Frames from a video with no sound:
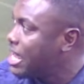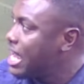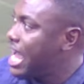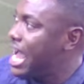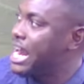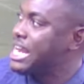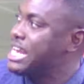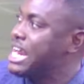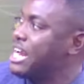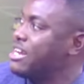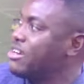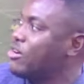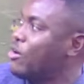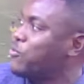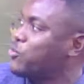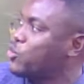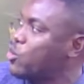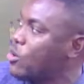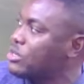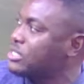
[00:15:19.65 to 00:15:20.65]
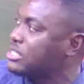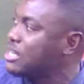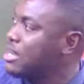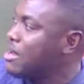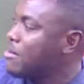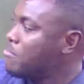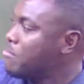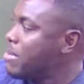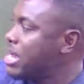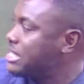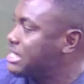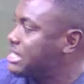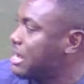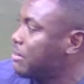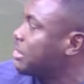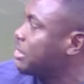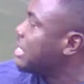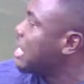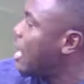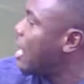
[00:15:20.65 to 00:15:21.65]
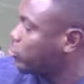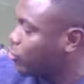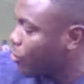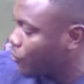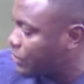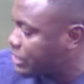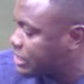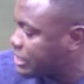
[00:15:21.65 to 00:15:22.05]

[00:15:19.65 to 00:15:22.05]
and then of course make something out of it.